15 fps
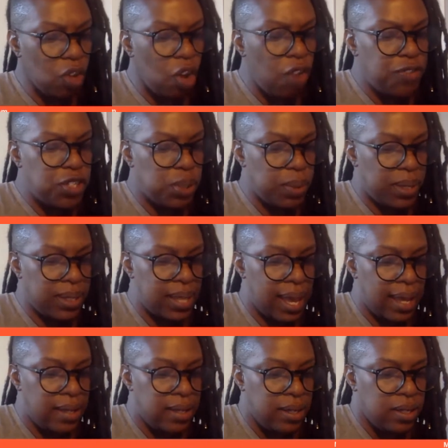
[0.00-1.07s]
of doing
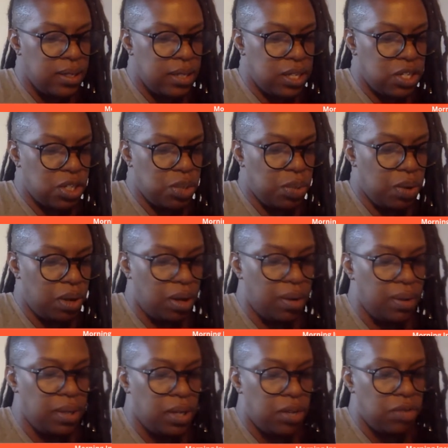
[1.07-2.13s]
that. Yes, you are.
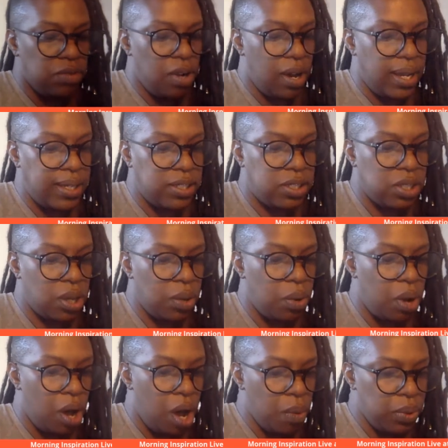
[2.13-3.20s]
Right.
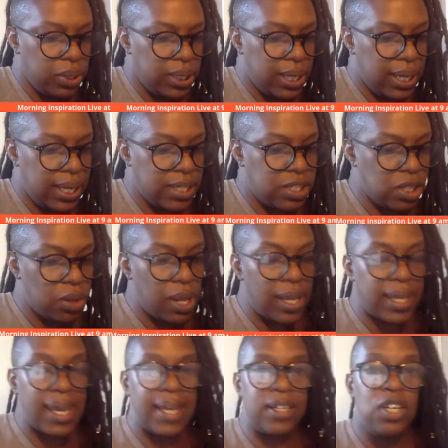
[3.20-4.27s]
So I want to hear. So
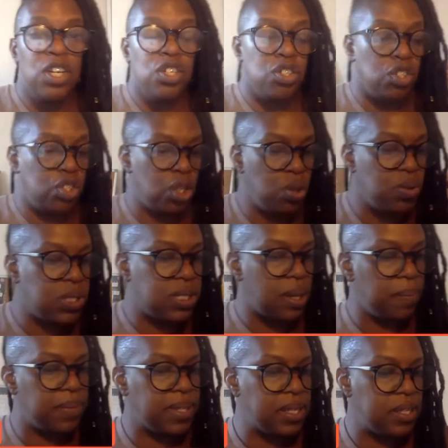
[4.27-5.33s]
again, do
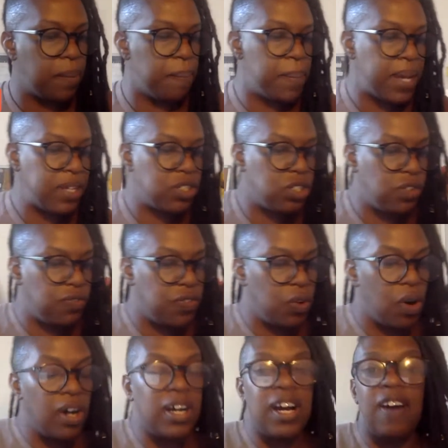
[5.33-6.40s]
something that makes you
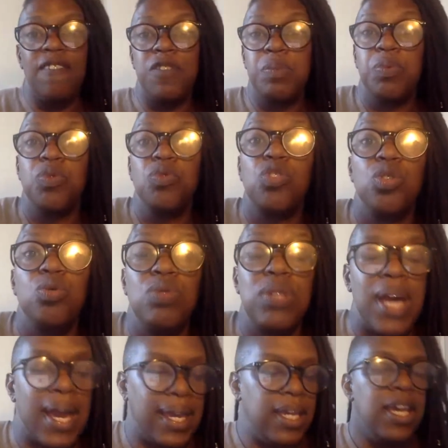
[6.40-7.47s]
feel uncomfortable
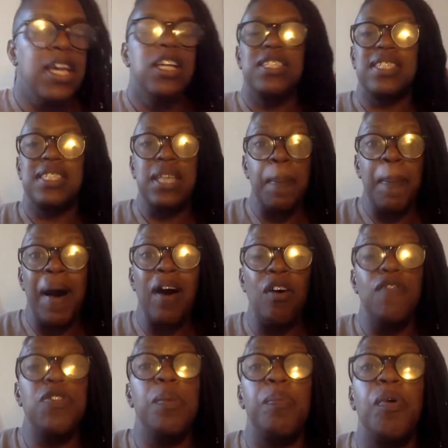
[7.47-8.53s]
today. Step out
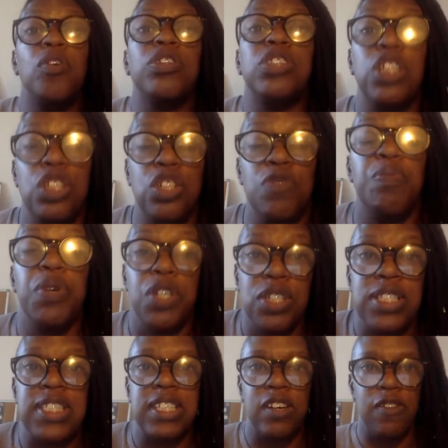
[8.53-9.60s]
of the box that you put
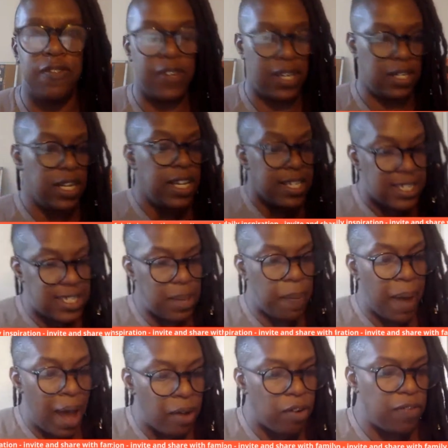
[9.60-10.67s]
yourself in.
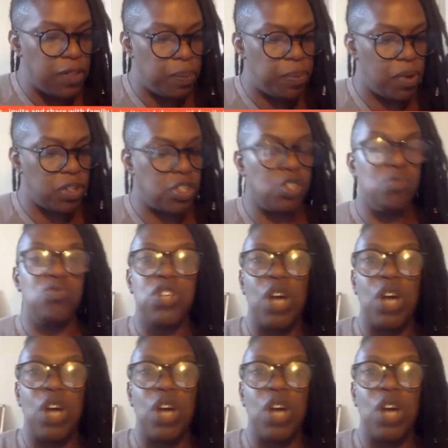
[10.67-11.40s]
Step out of the box. You